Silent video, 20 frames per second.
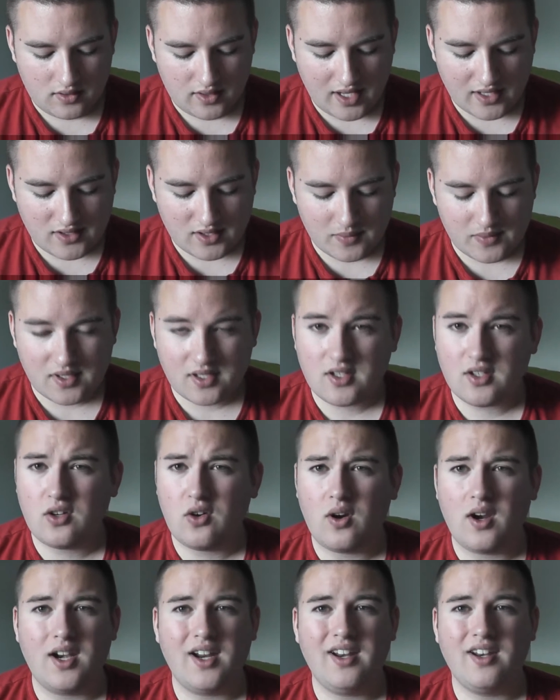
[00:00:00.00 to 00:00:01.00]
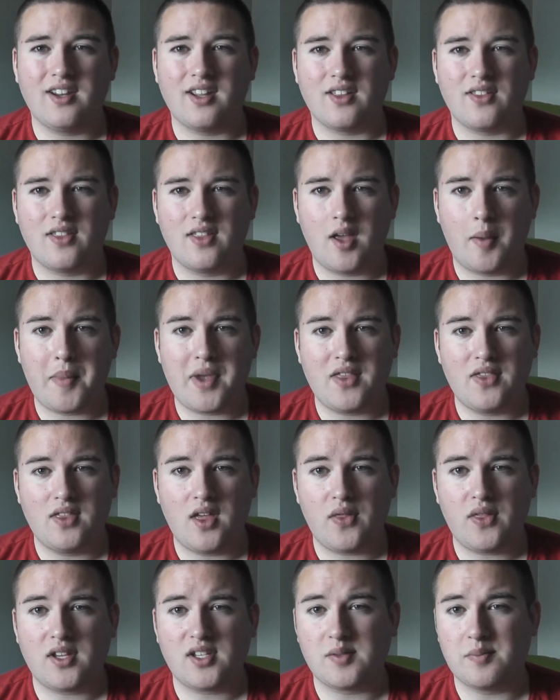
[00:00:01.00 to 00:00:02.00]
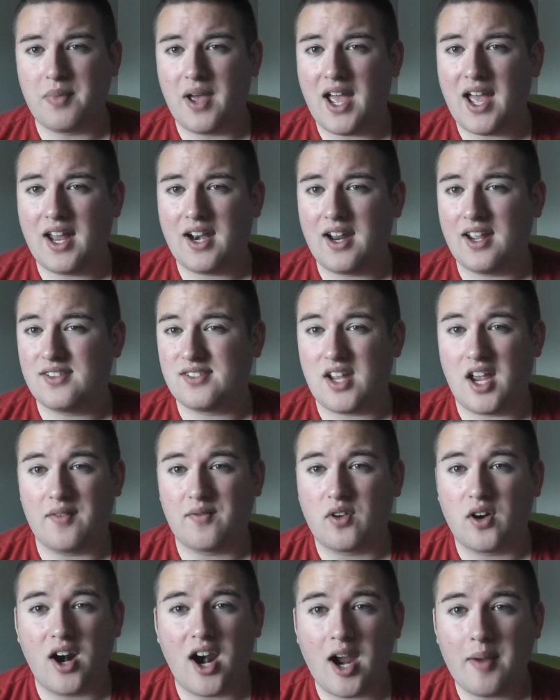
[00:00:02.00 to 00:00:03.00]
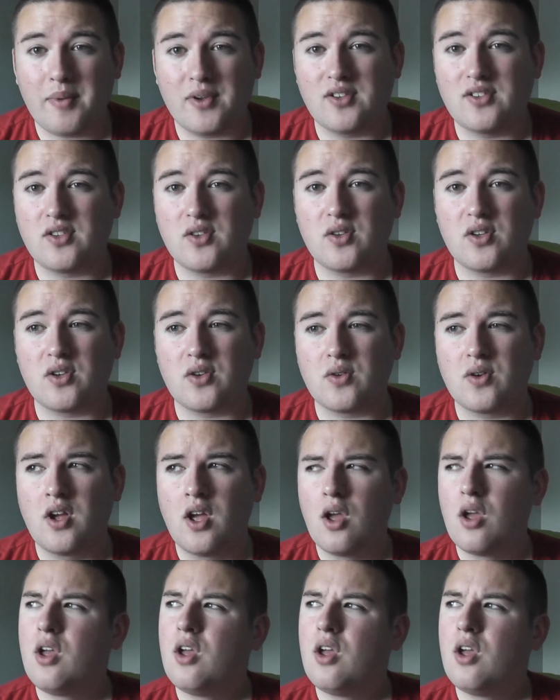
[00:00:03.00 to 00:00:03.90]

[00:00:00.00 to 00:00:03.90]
That seems like a great idea. I mean, nothing's bad has ever happened to you.